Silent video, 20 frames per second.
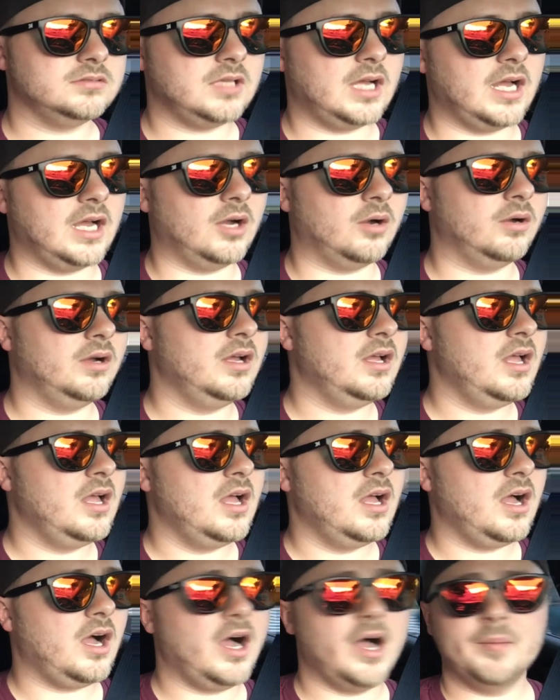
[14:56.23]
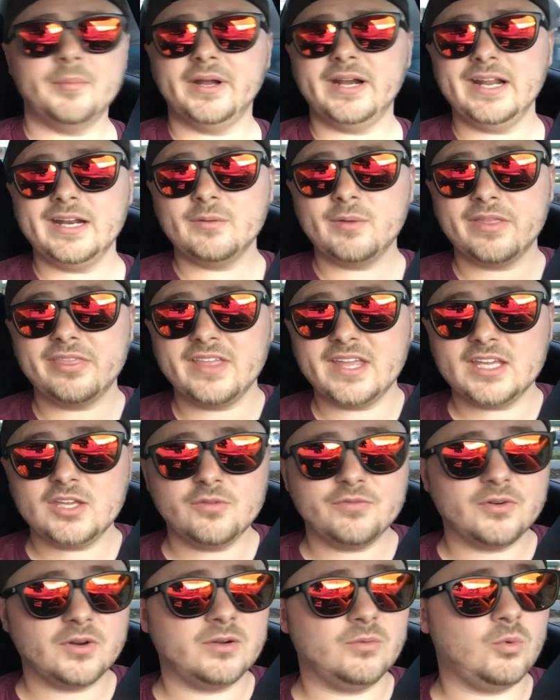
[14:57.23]
Oh. But anyway, thank you
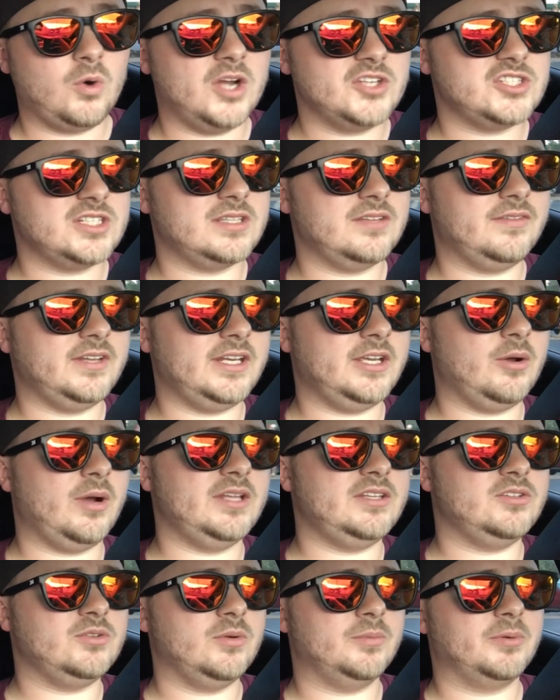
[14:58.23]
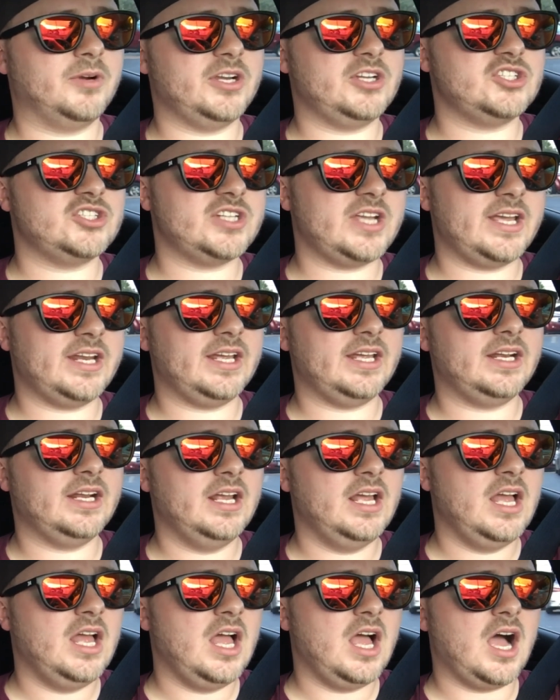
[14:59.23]
for watching the video. I do appreciate it.
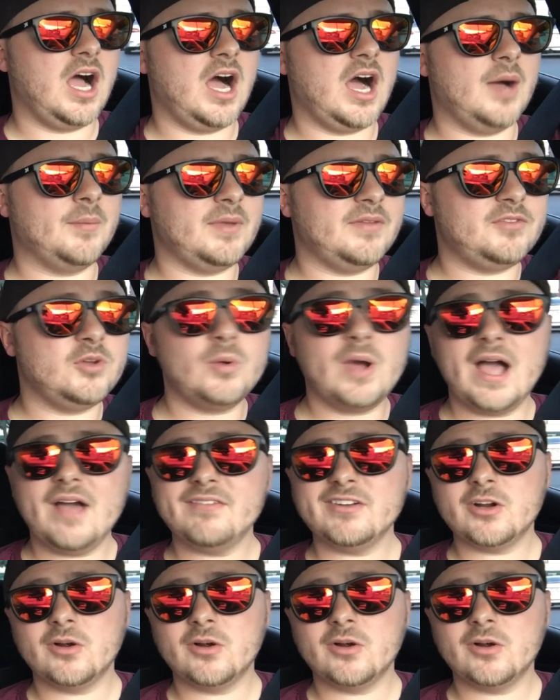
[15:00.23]
If you haven't